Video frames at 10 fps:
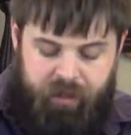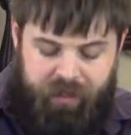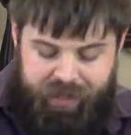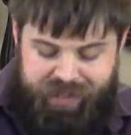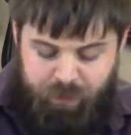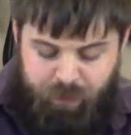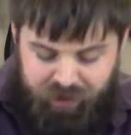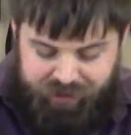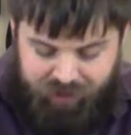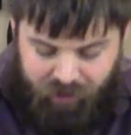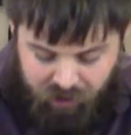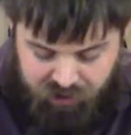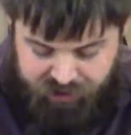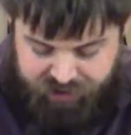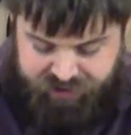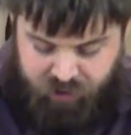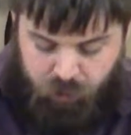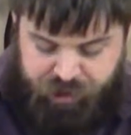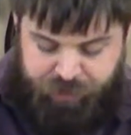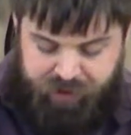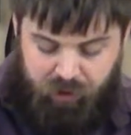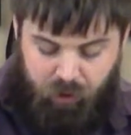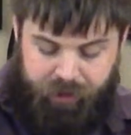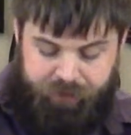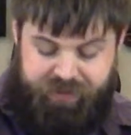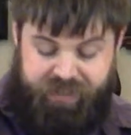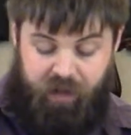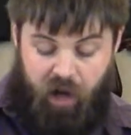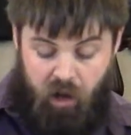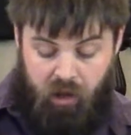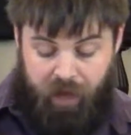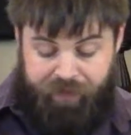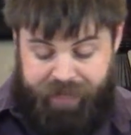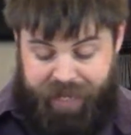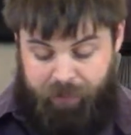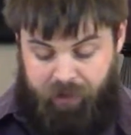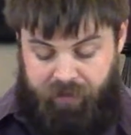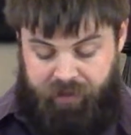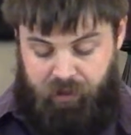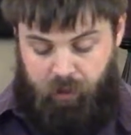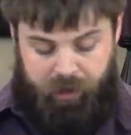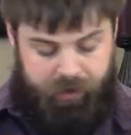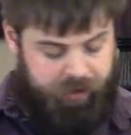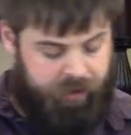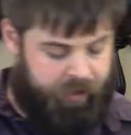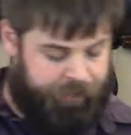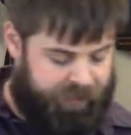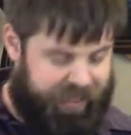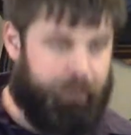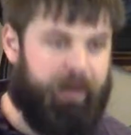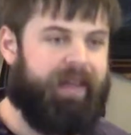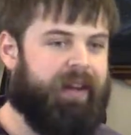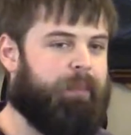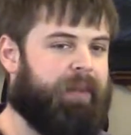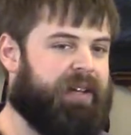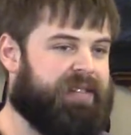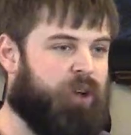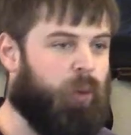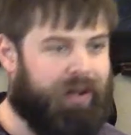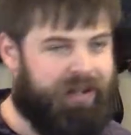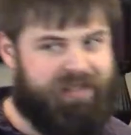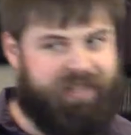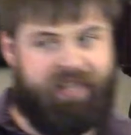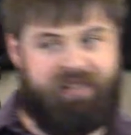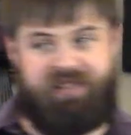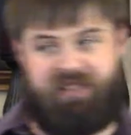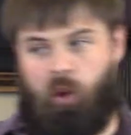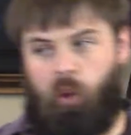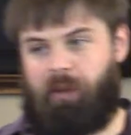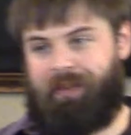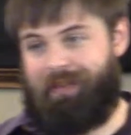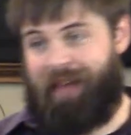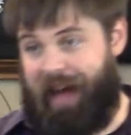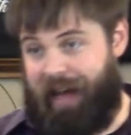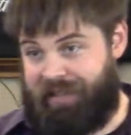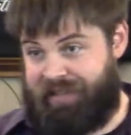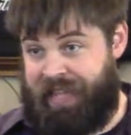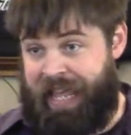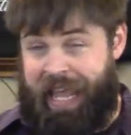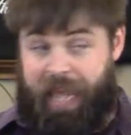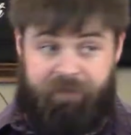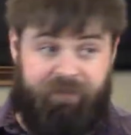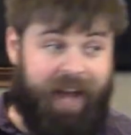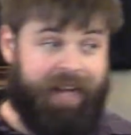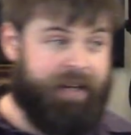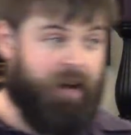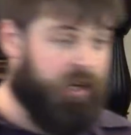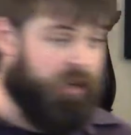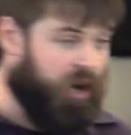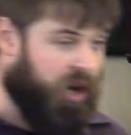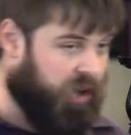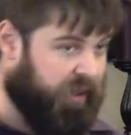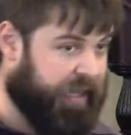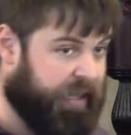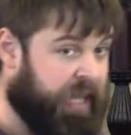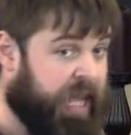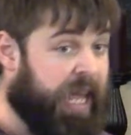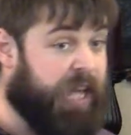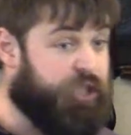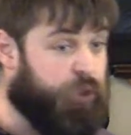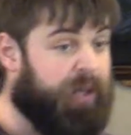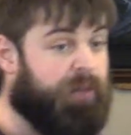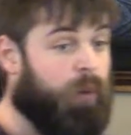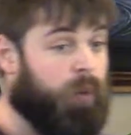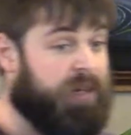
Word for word: He's building altars to worship the Lord, to call on the name of the Lord. And I bring that up because I don't want us to get so lost in finding our calling, in doing what we're